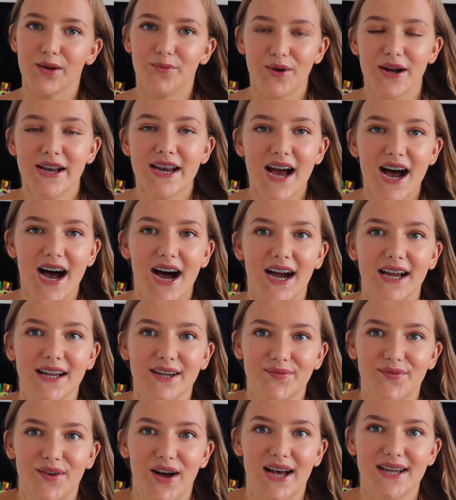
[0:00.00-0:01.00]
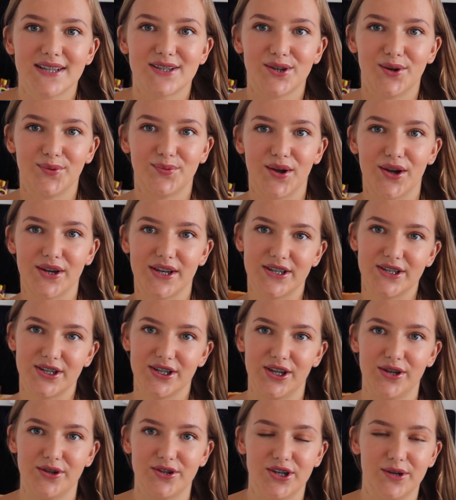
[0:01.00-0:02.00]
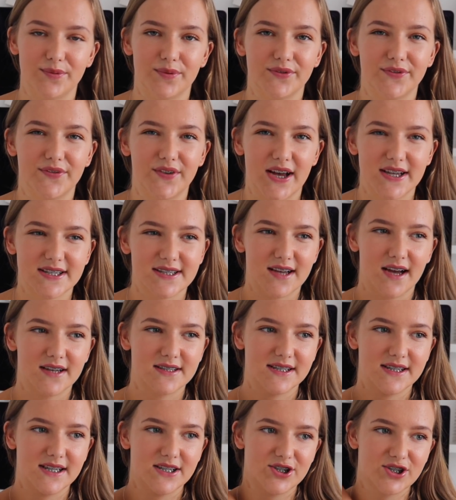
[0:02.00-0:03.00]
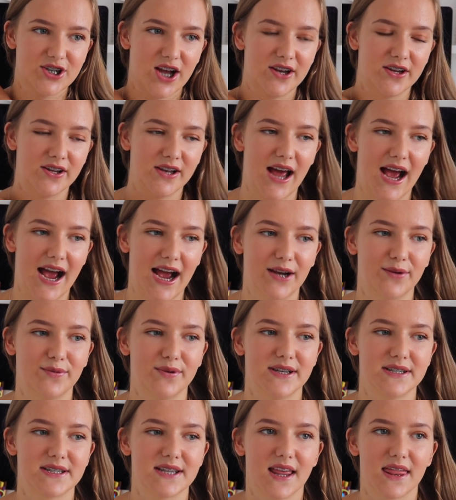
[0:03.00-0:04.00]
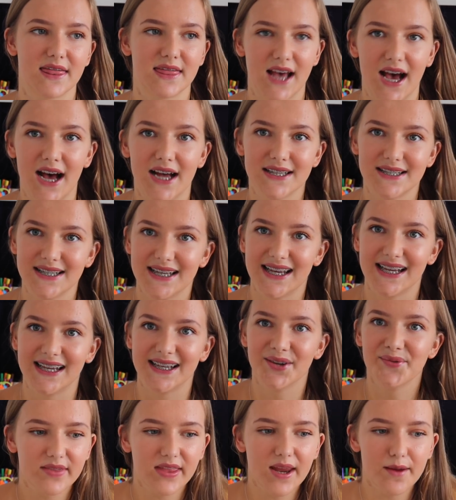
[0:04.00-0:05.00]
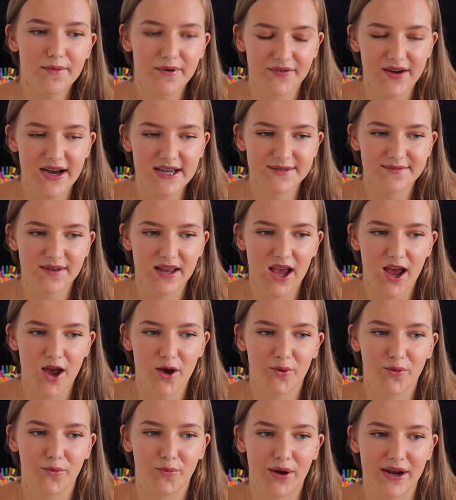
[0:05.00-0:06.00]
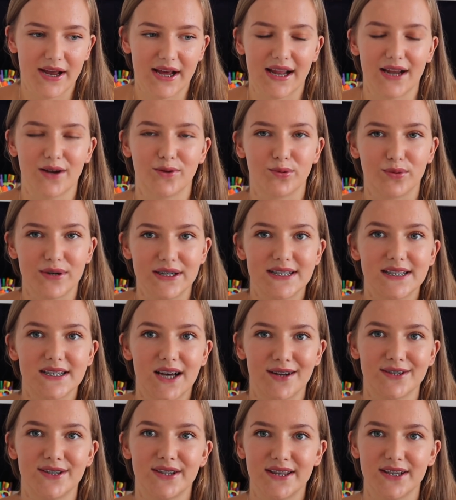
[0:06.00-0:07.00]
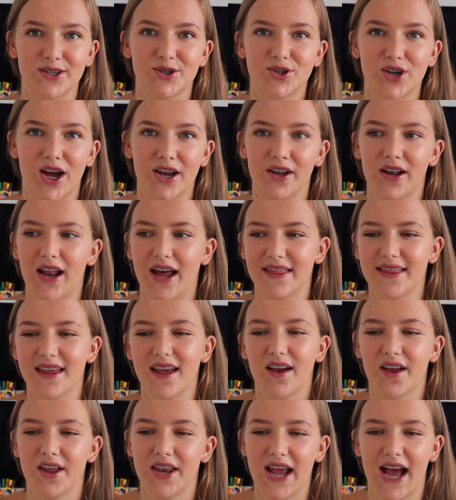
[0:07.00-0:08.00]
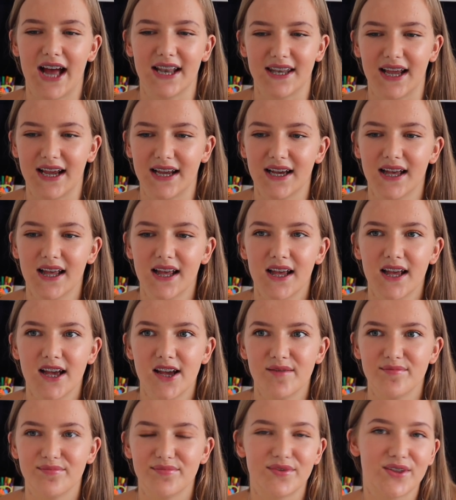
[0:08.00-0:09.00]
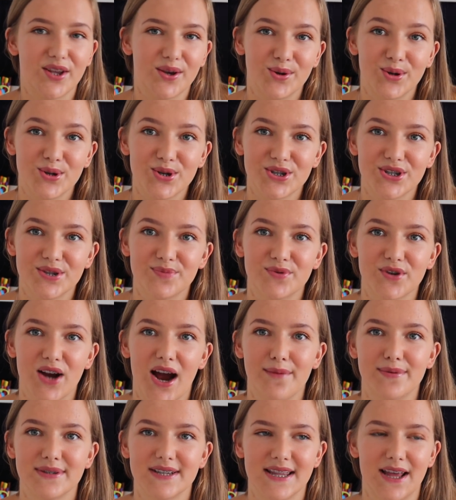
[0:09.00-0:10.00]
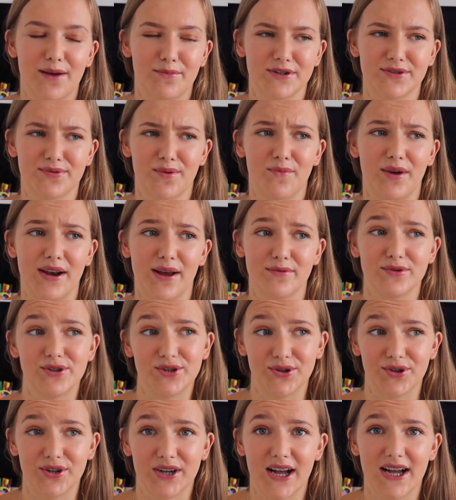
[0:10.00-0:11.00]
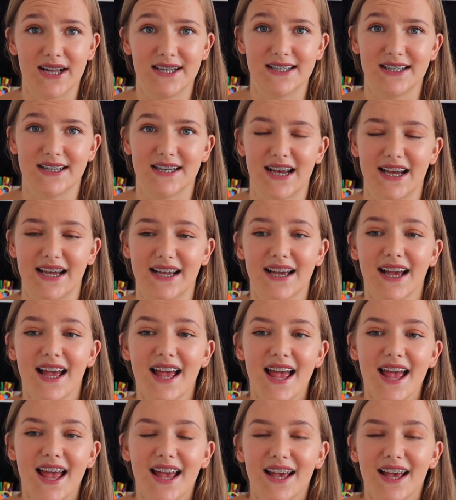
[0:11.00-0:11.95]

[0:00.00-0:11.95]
when I first uploaded to YouTube and first started this channel, I was 13. The first video when I like restarted this channel, I think I only had like 200 subscribers, and that was from when I was younger and did like